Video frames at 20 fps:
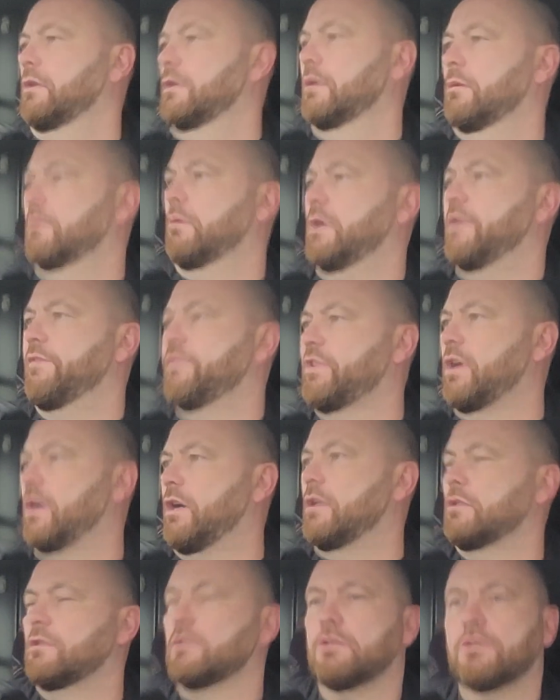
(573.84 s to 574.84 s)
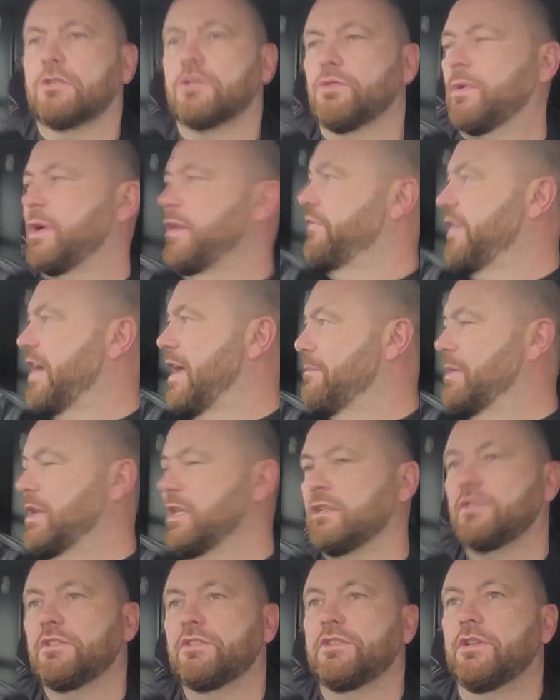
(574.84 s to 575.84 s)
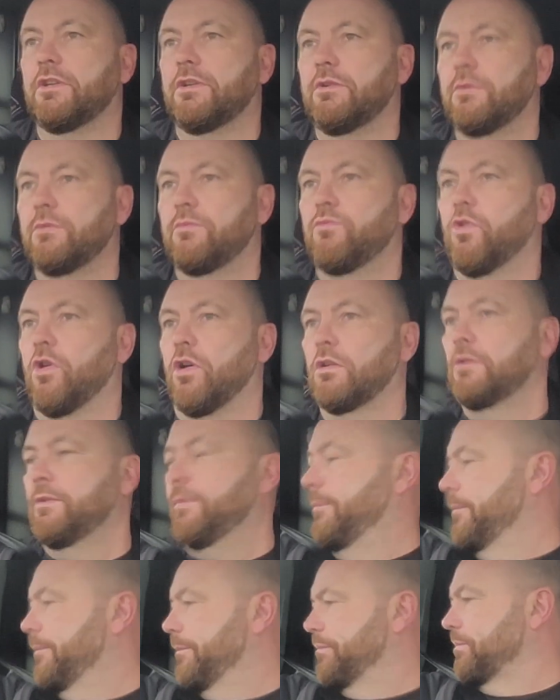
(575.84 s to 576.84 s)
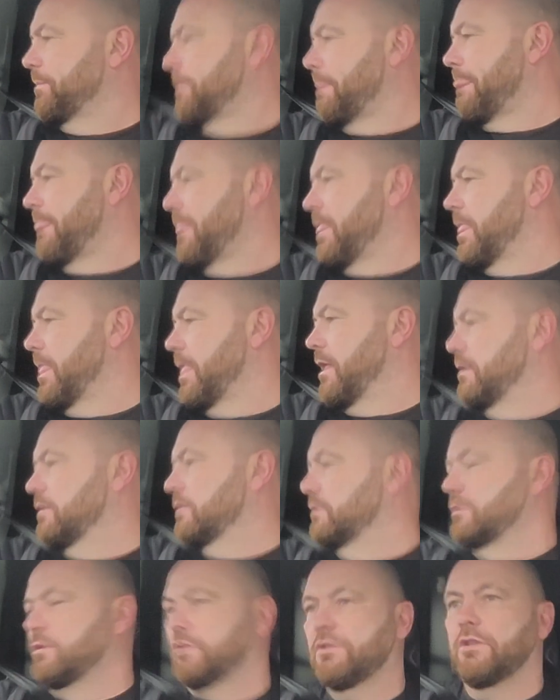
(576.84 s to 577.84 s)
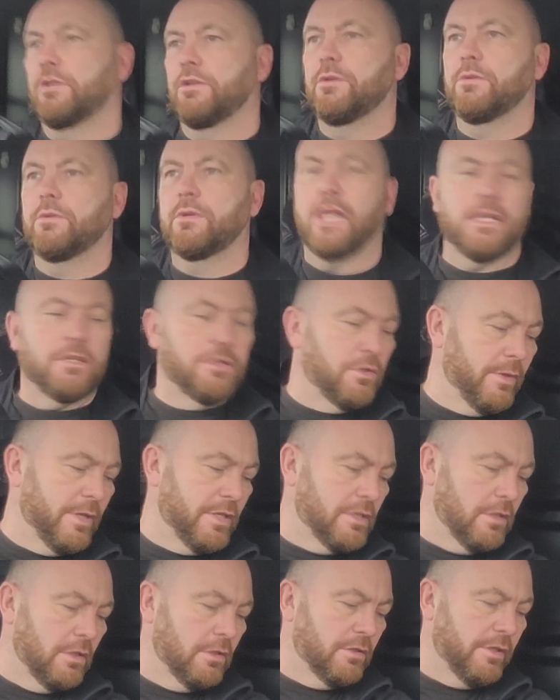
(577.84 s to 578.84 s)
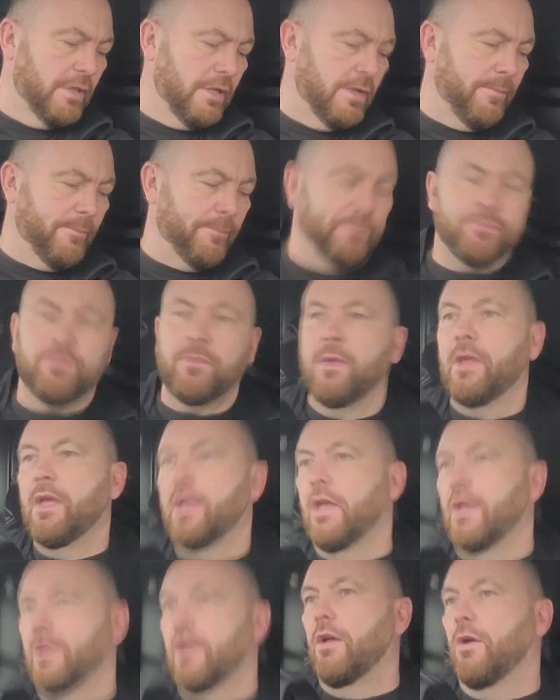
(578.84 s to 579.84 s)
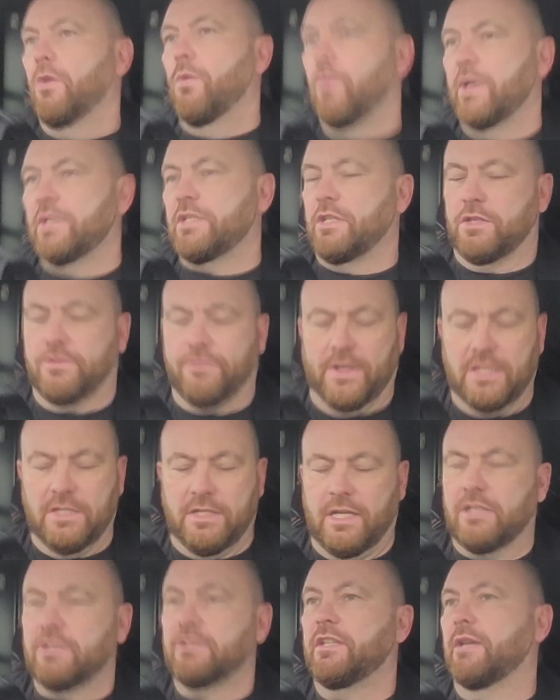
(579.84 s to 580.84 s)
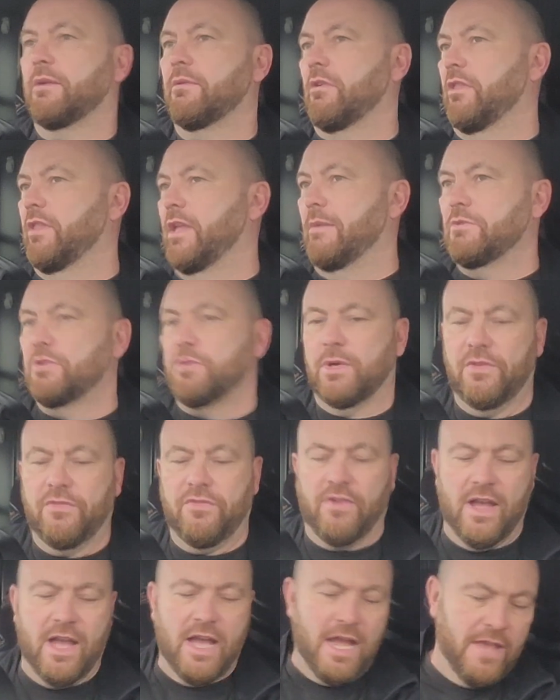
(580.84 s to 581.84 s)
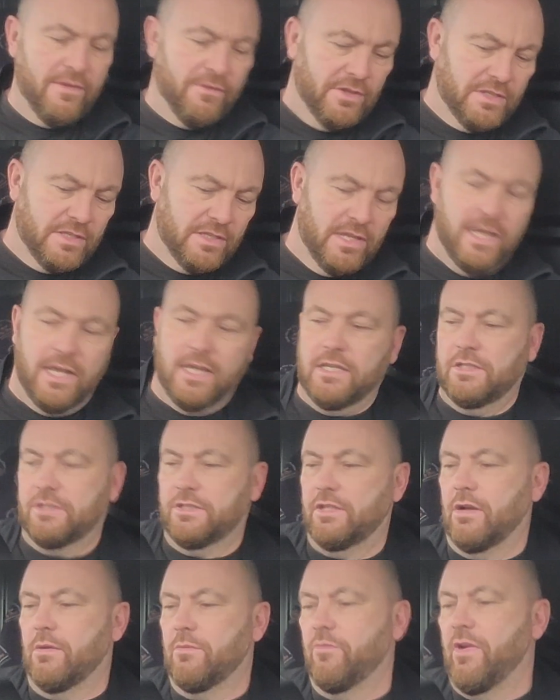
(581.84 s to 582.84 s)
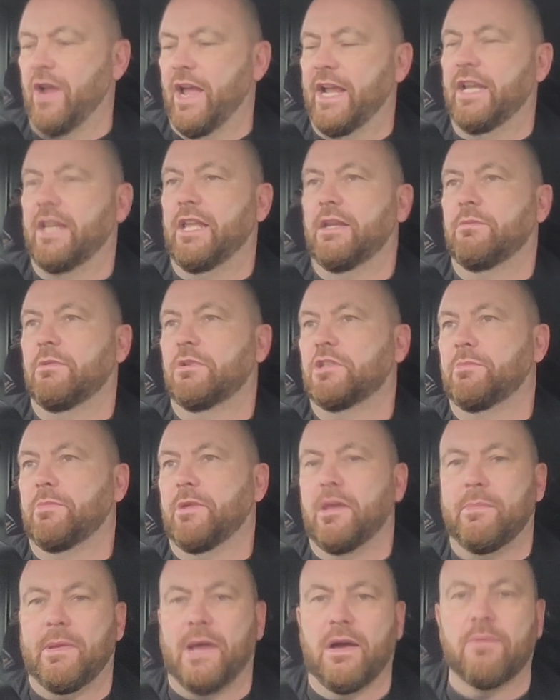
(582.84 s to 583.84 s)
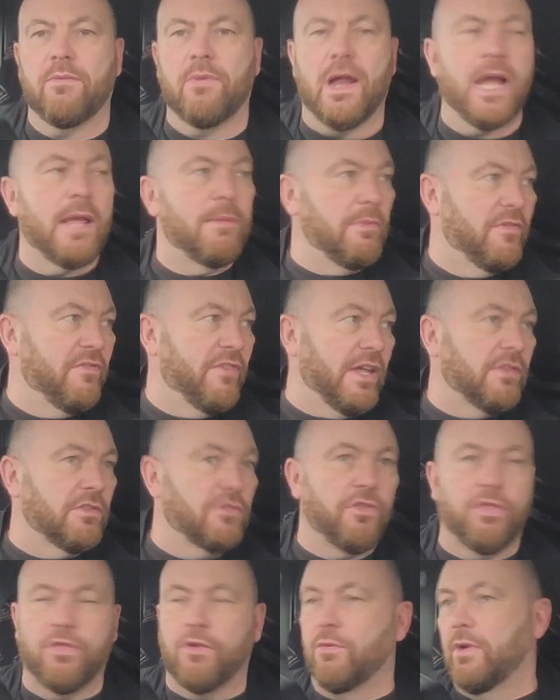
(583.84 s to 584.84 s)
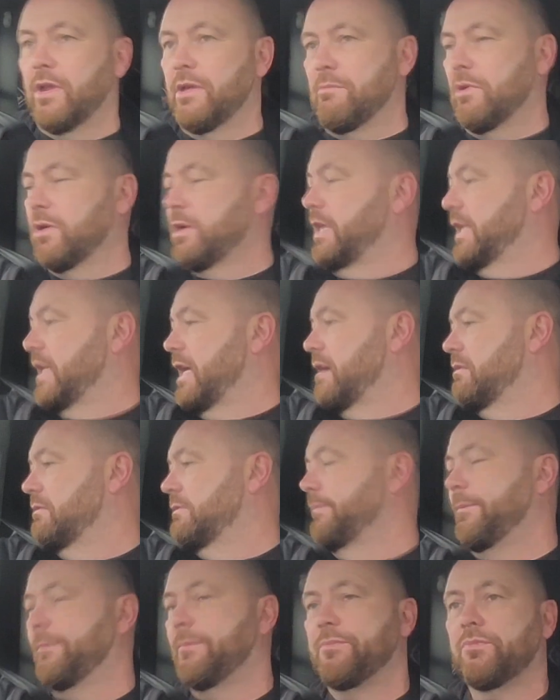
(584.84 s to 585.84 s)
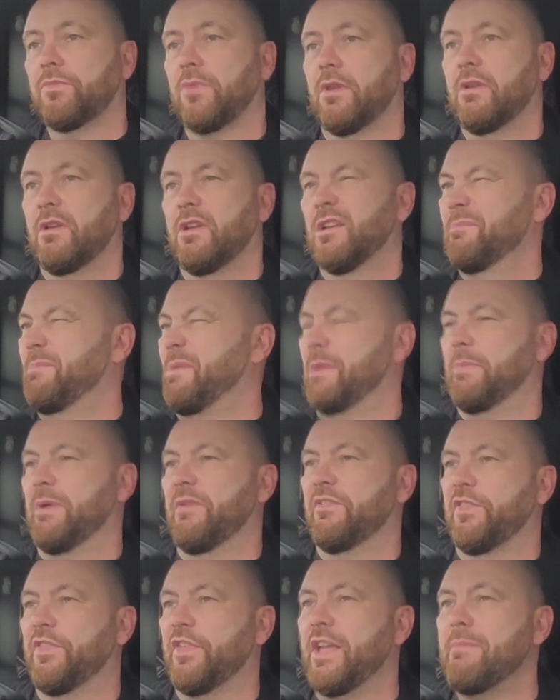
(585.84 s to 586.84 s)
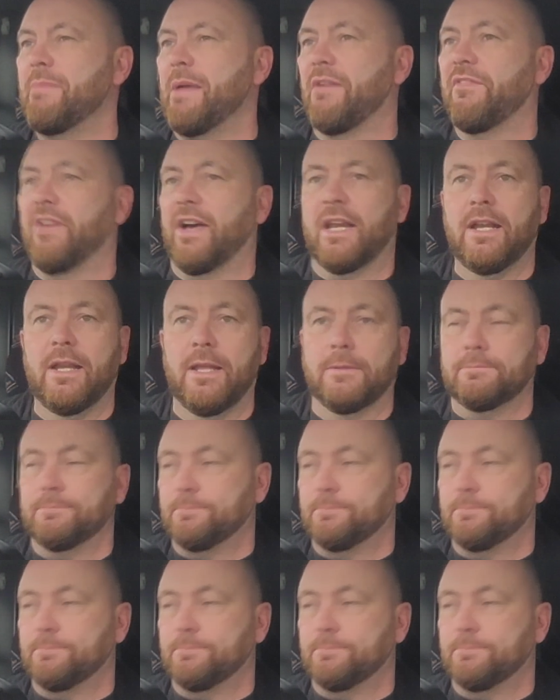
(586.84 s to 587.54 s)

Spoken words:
We've got 25 minutes to run to get to East London, which is fantastic. We're on the M25, it's nearly stopped raining, which will be about right. My van's thoroughly mucky now. Been a bit of a theme, that van, hasn't it?